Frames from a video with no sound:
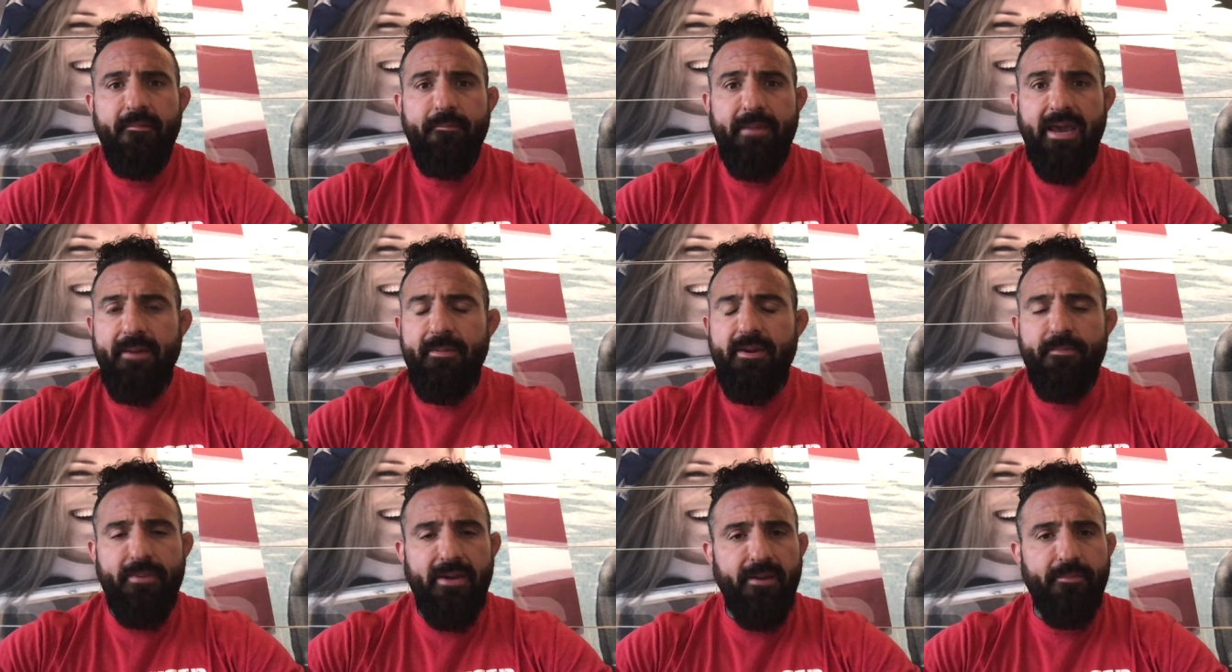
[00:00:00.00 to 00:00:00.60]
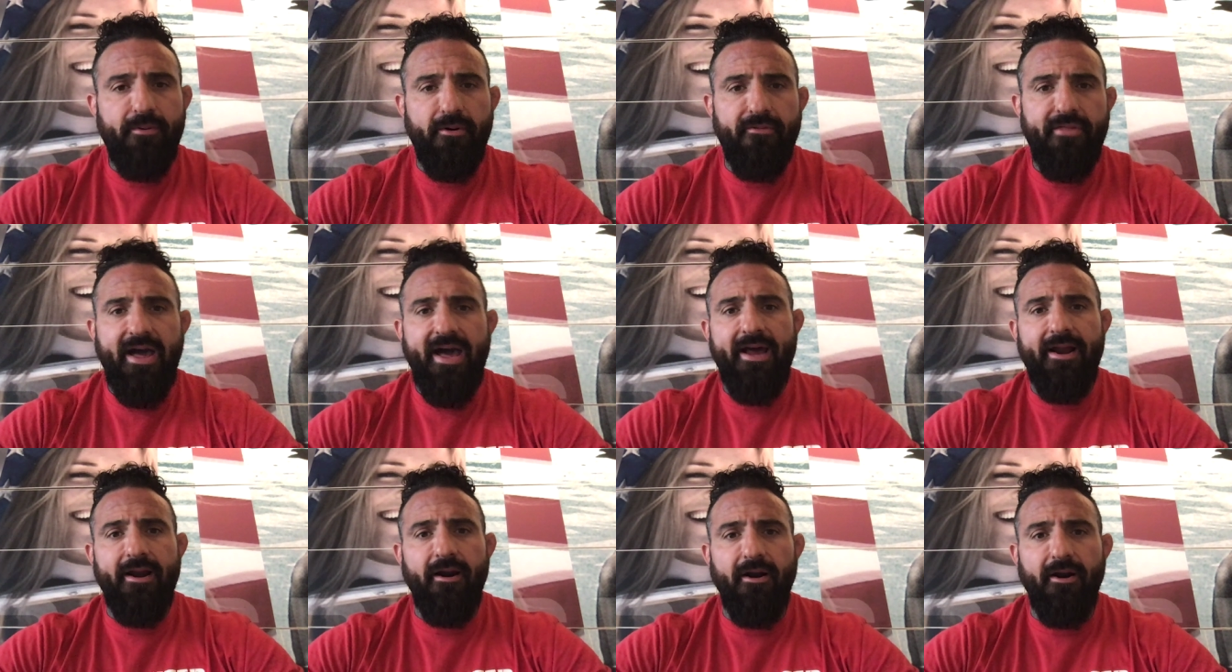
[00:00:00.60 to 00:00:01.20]
Maybe people
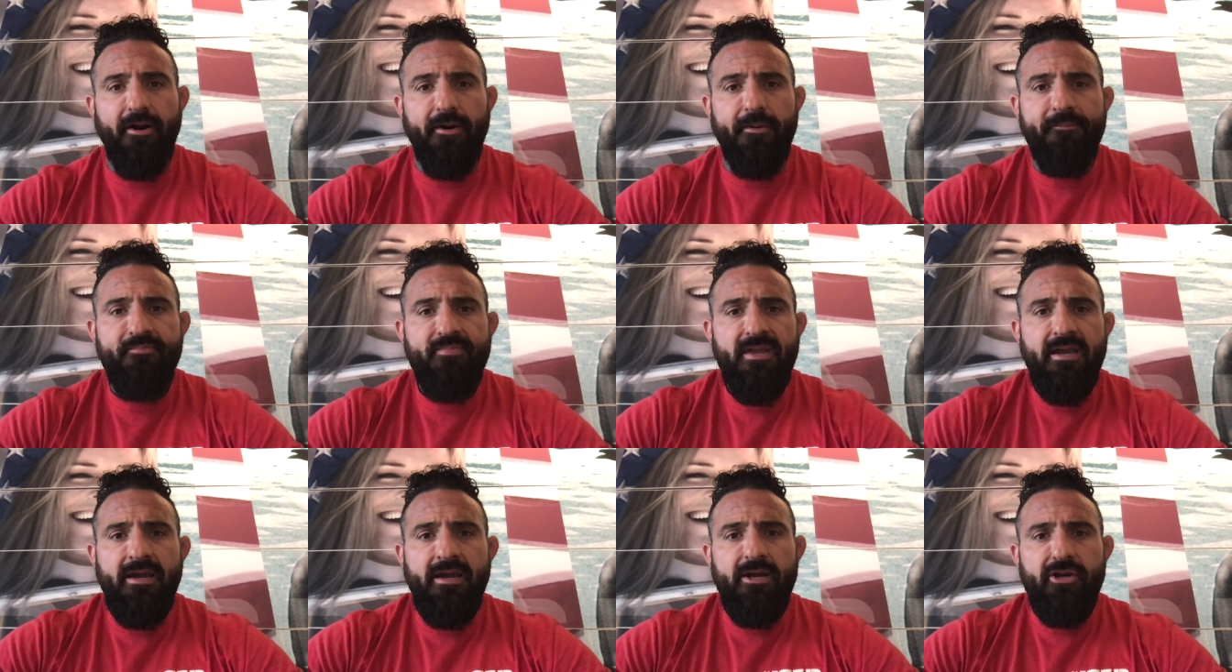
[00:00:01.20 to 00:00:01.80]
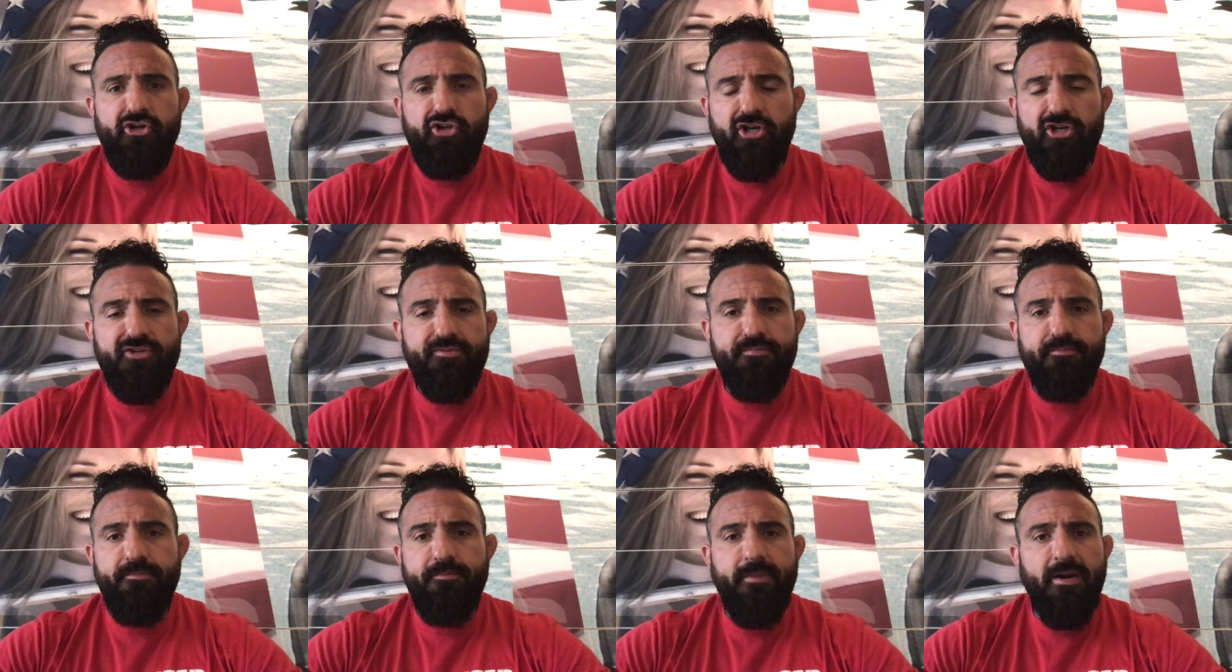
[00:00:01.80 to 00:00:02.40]
that are
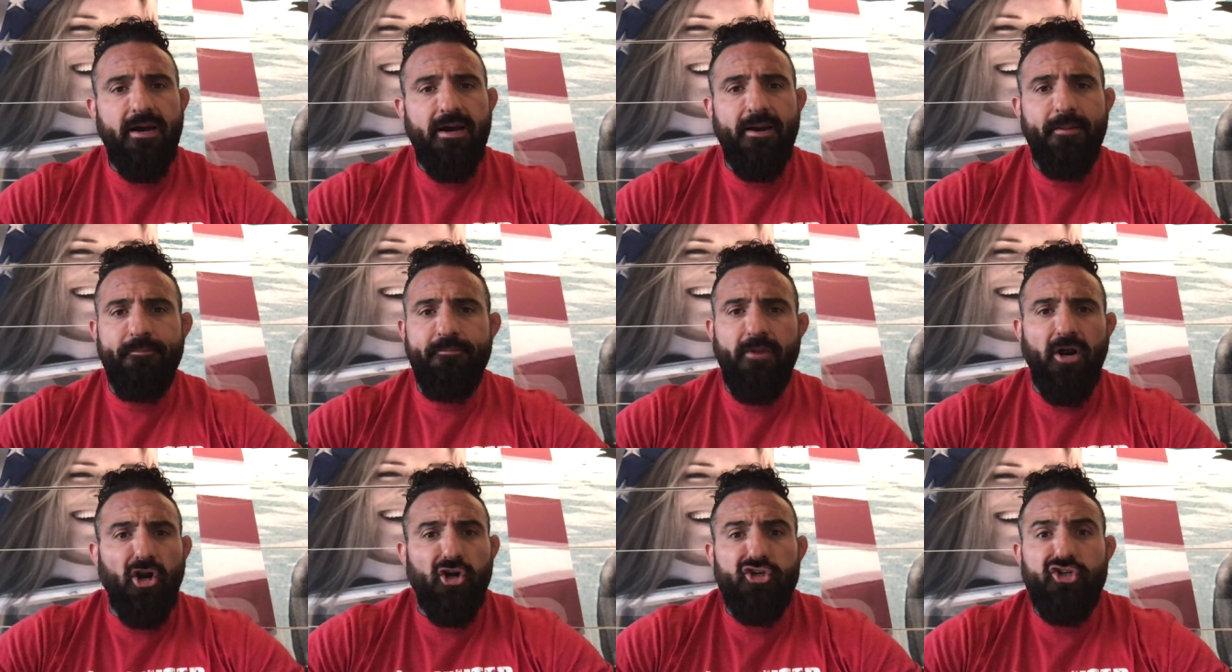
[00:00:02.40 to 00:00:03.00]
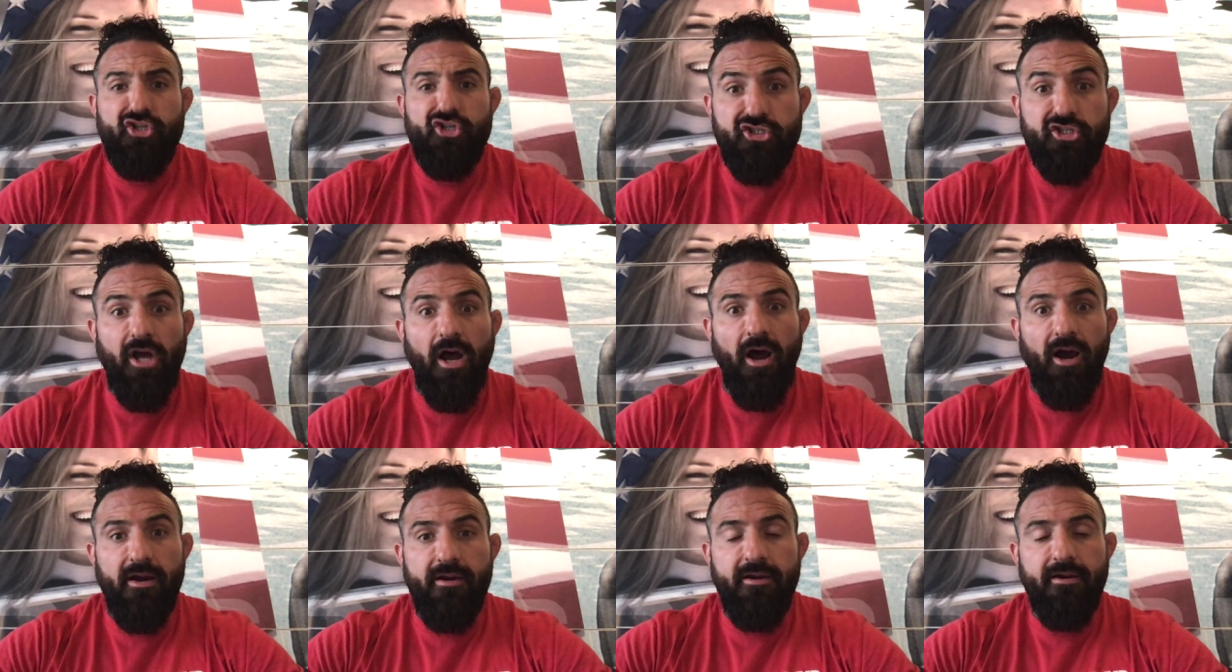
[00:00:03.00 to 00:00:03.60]
just are
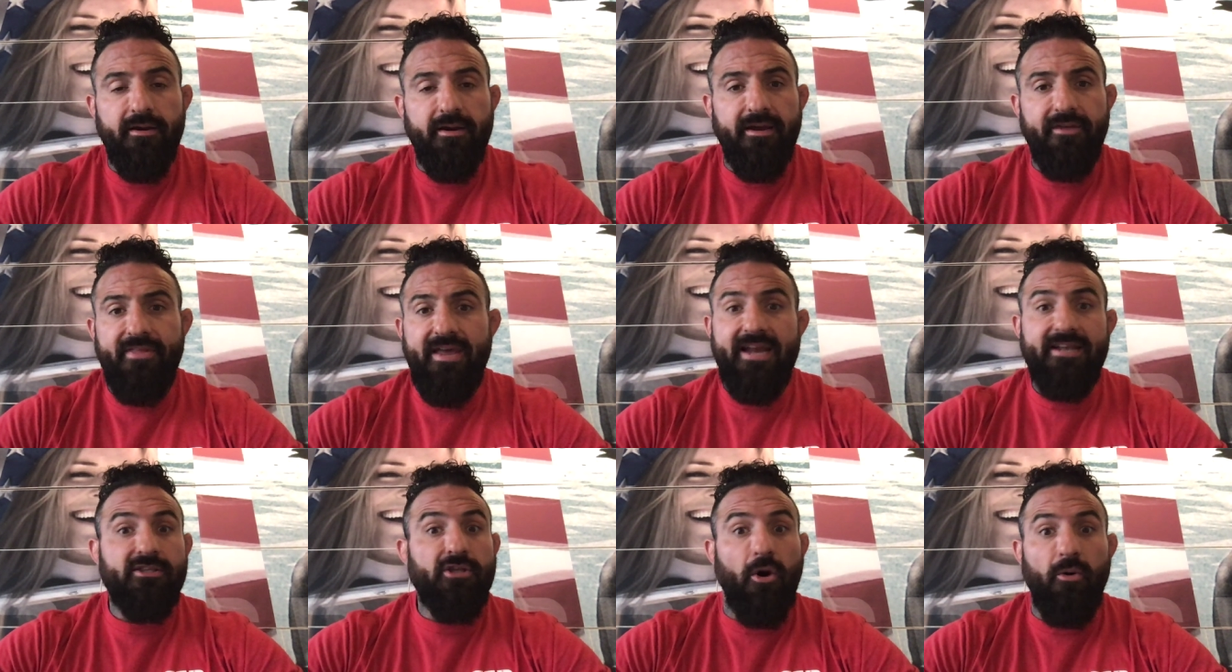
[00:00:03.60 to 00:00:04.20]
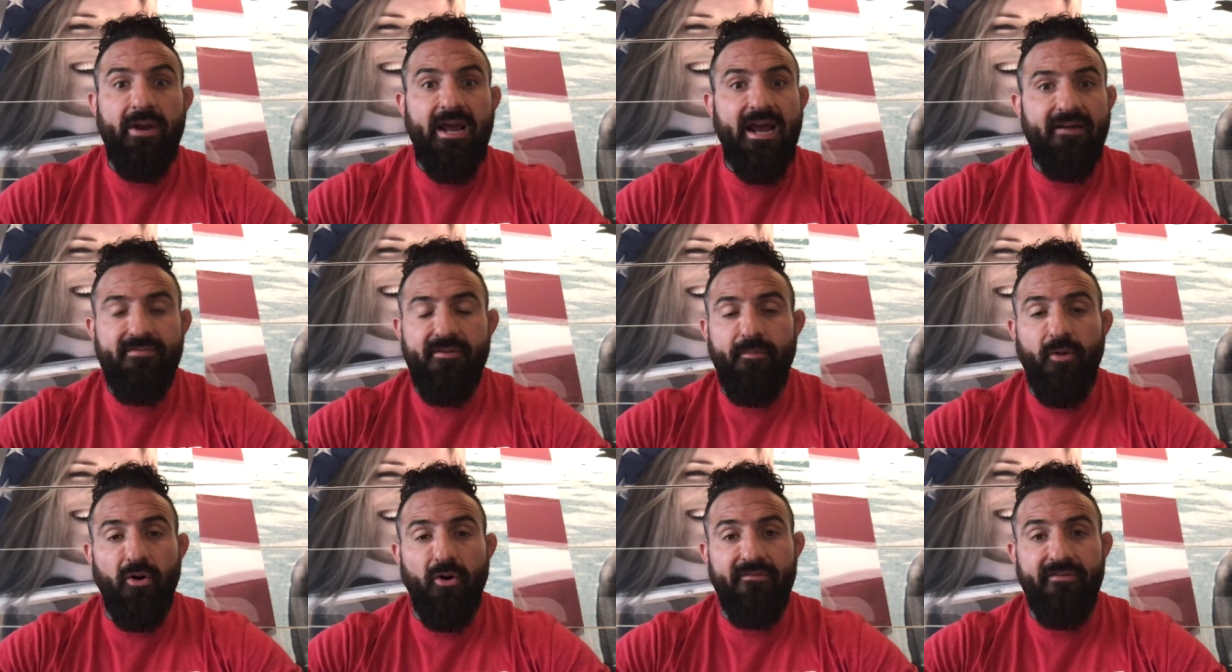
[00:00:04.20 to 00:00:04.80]
stuck and they don't have
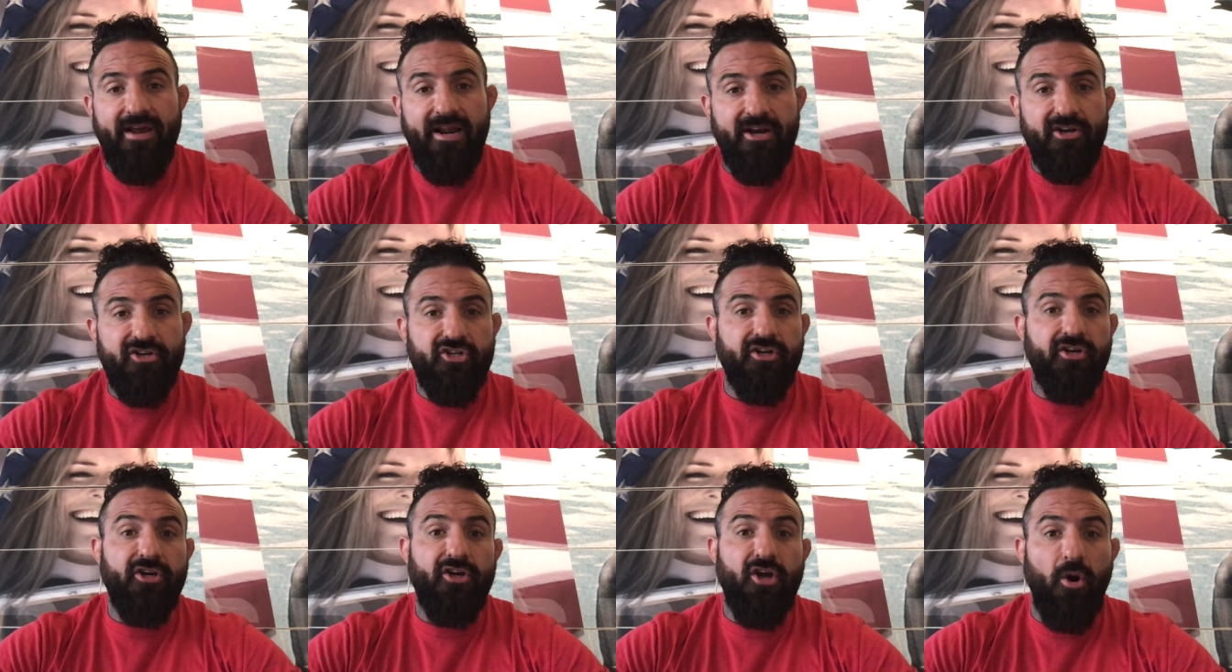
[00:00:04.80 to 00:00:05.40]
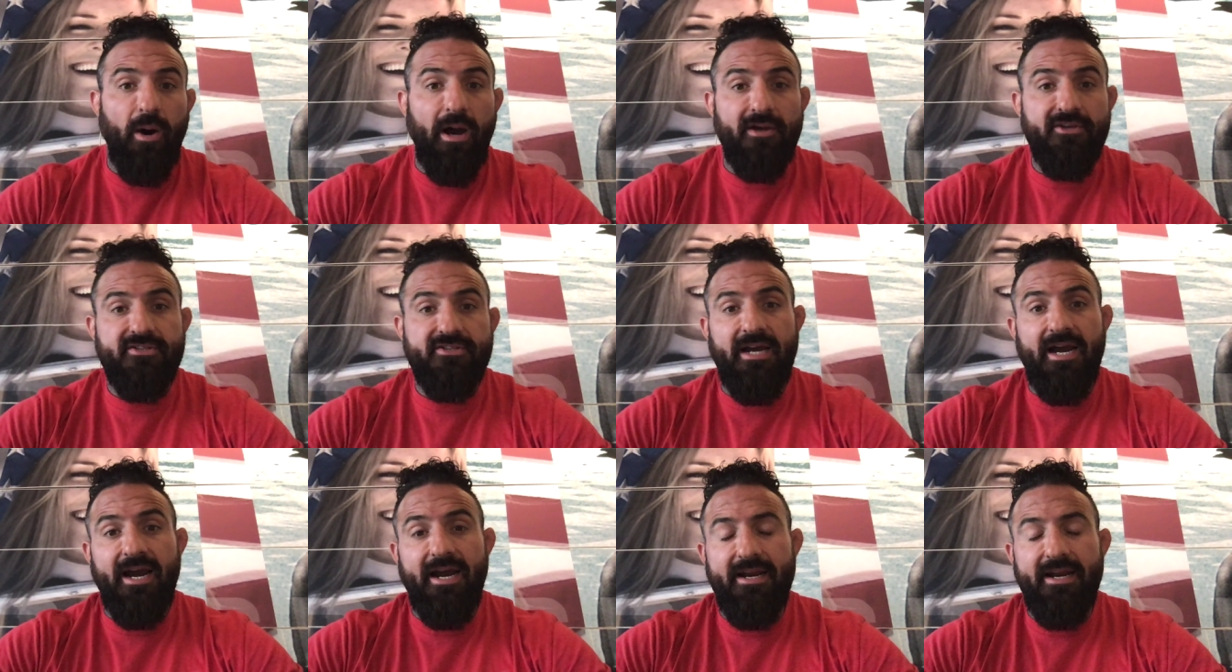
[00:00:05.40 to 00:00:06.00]
the motivation to go
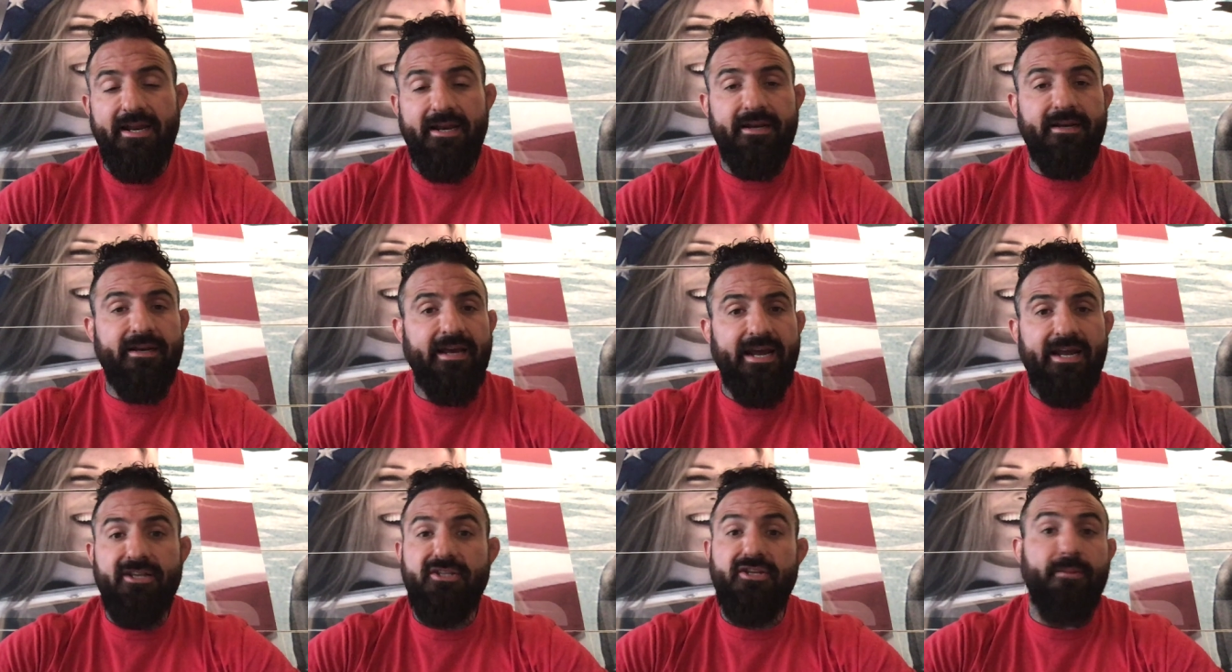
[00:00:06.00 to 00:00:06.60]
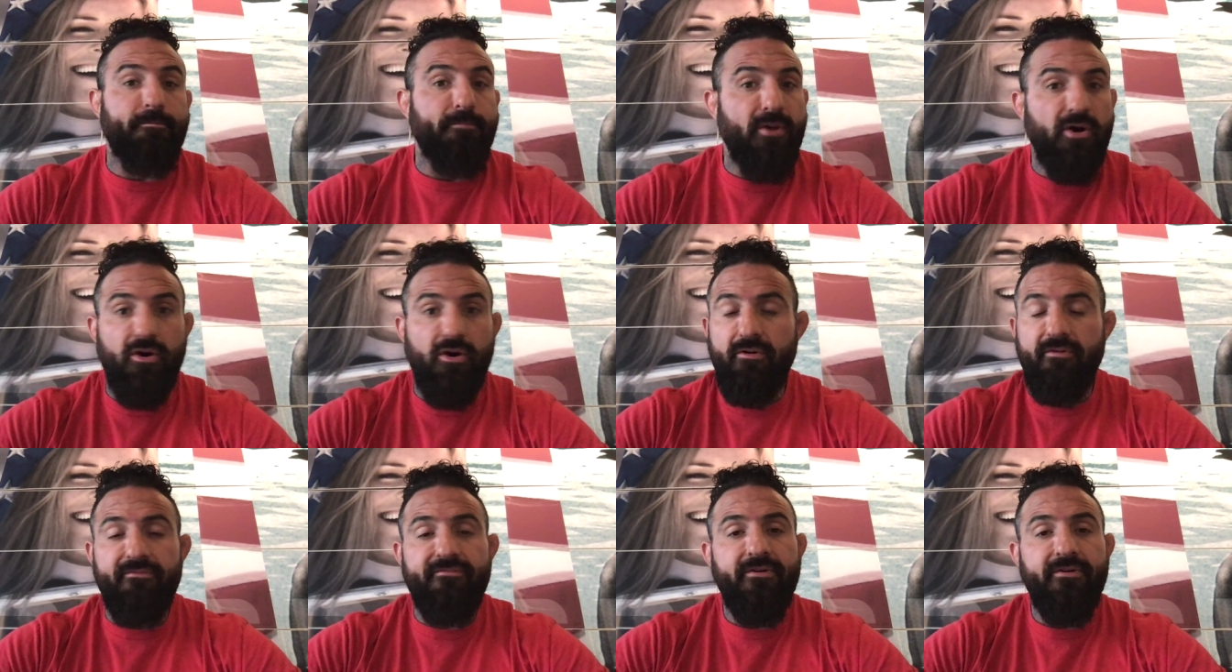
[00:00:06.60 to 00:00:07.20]
outside and to
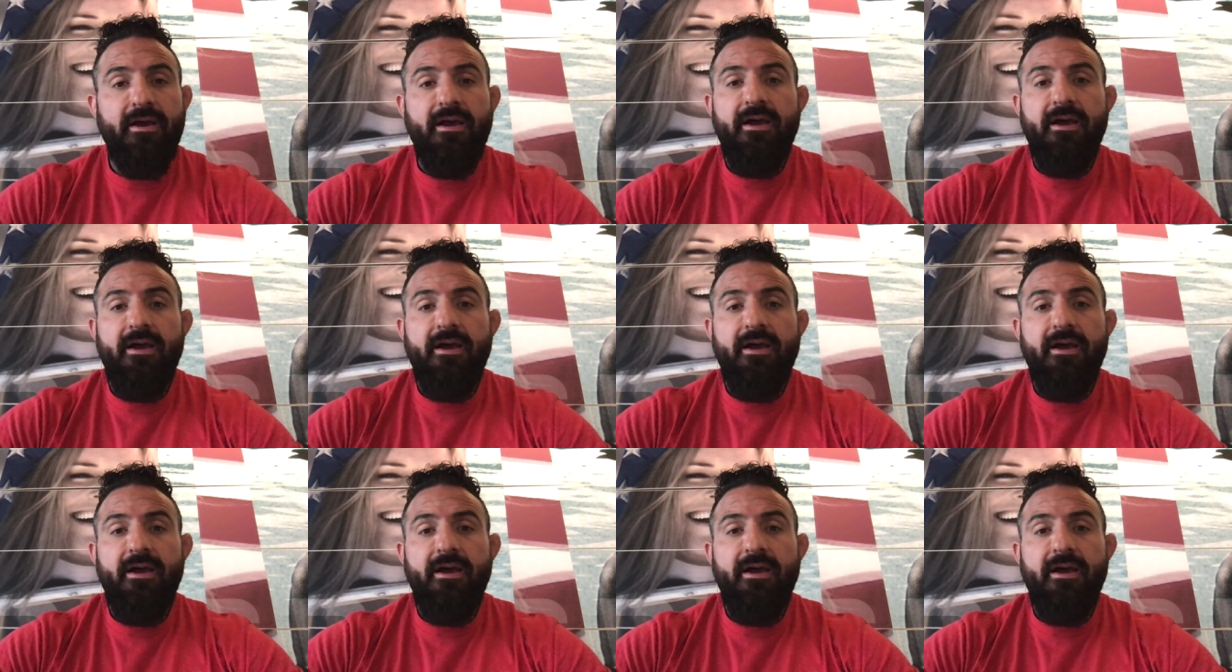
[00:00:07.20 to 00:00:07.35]
move.